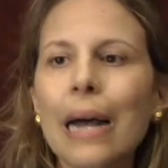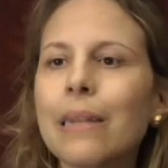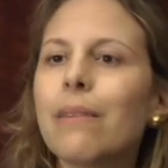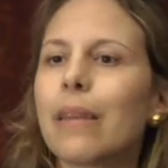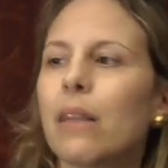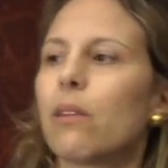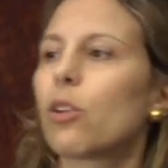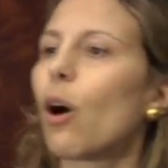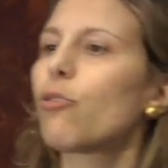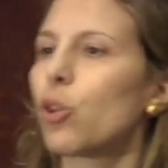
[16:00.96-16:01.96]

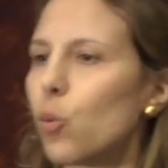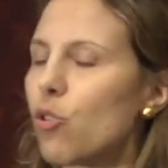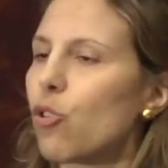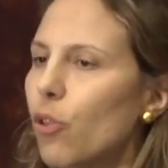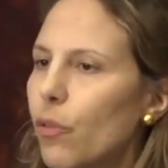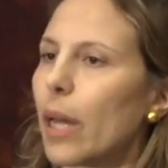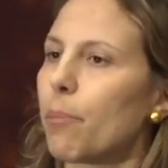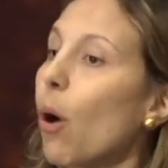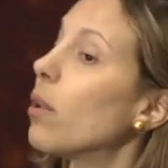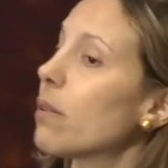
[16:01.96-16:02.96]
unintended consequences of
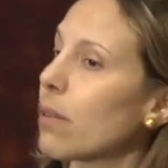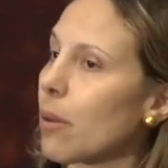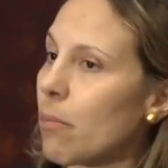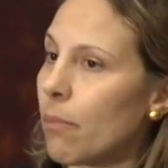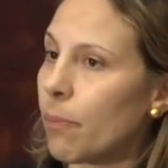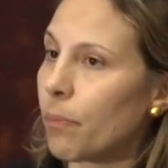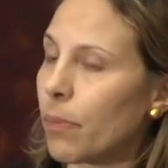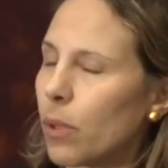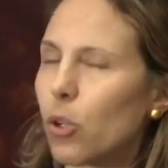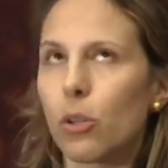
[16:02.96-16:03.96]
that policy
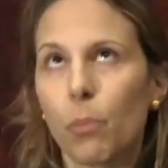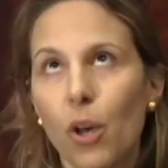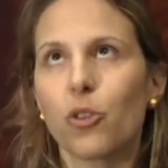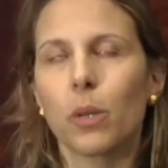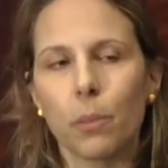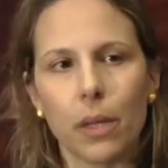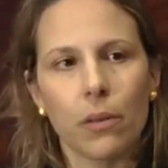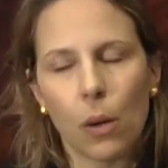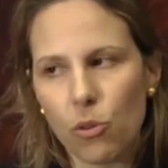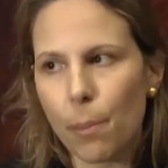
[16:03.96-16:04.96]
could possibly be?
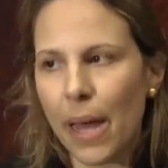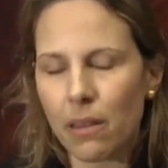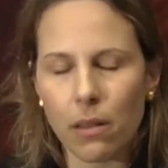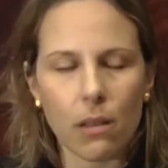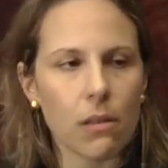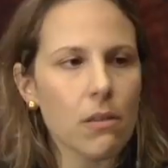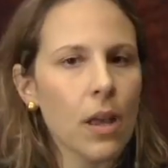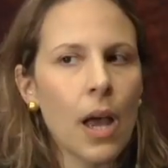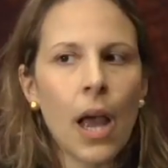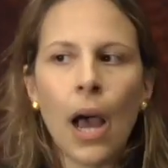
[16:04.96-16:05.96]
That was a bad sentence.
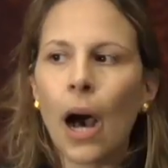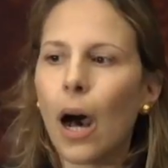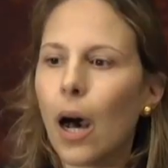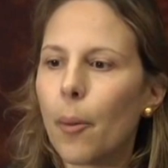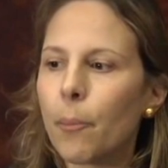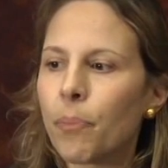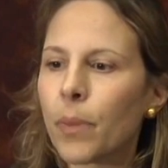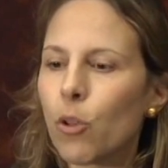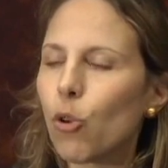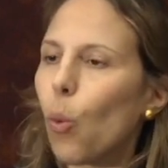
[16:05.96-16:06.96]
So
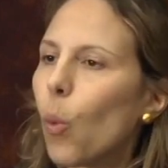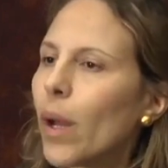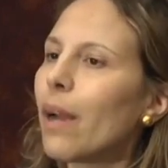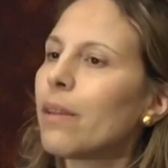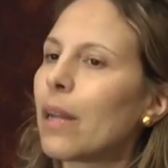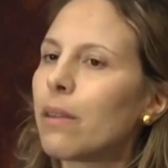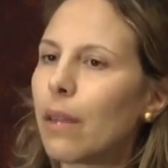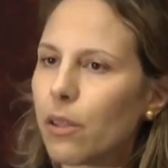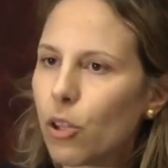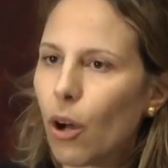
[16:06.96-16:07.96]
what are the
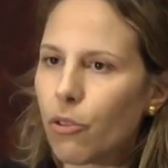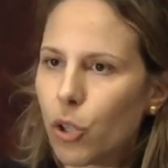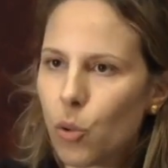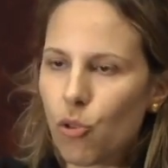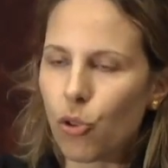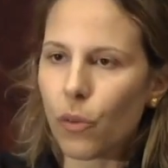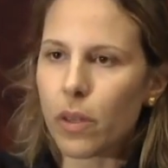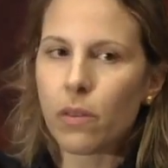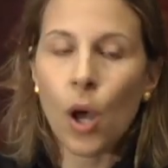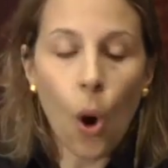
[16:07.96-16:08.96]
unintended consequences of
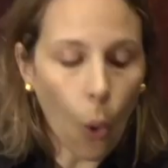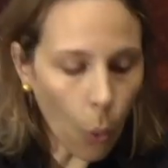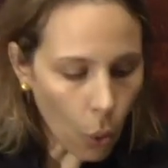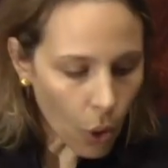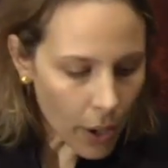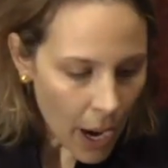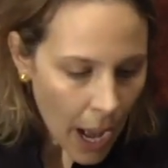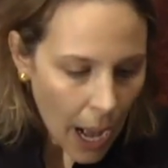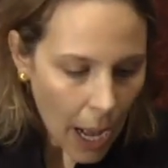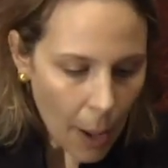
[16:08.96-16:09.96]
this? Or
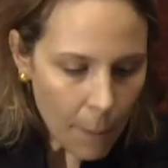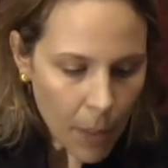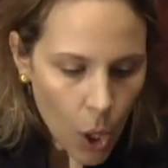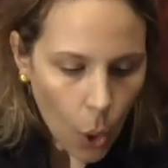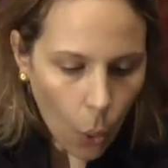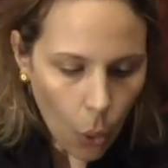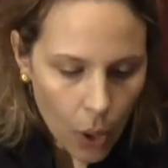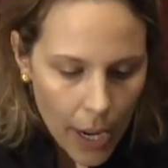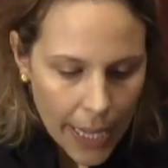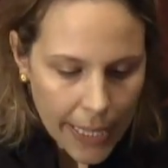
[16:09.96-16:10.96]
what
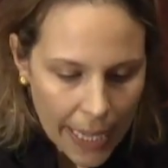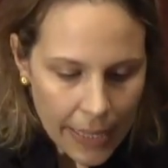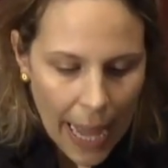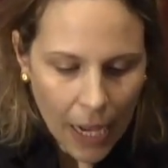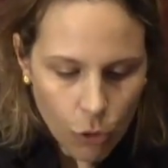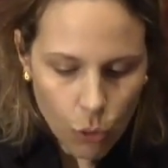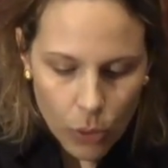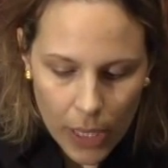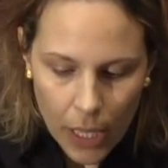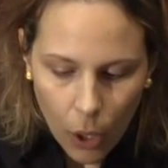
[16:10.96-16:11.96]
are
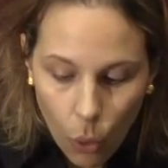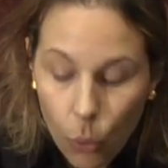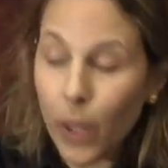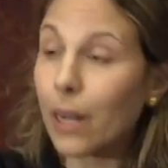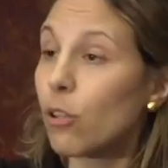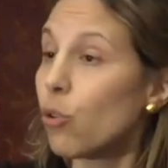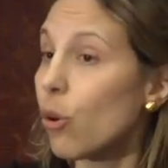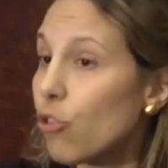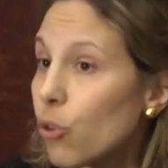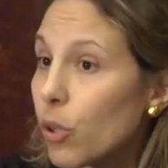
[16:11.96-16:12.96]
the
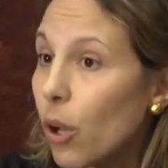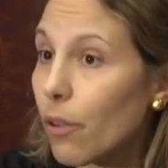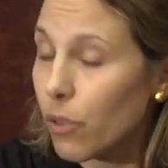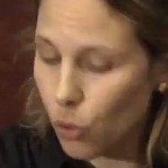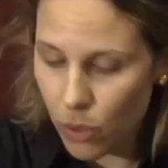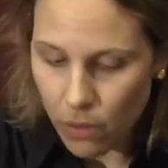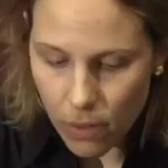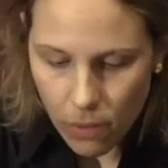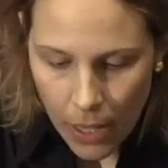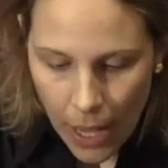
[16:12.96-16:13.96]
tertiary
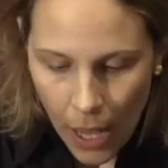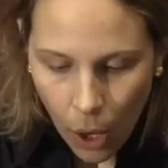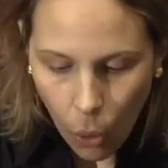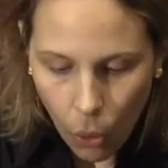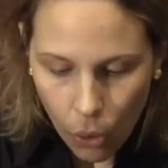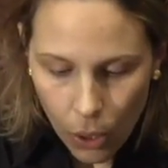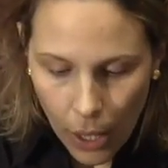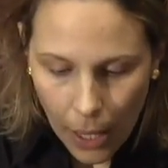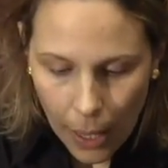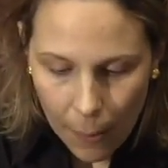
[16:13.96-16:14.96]
consequences? When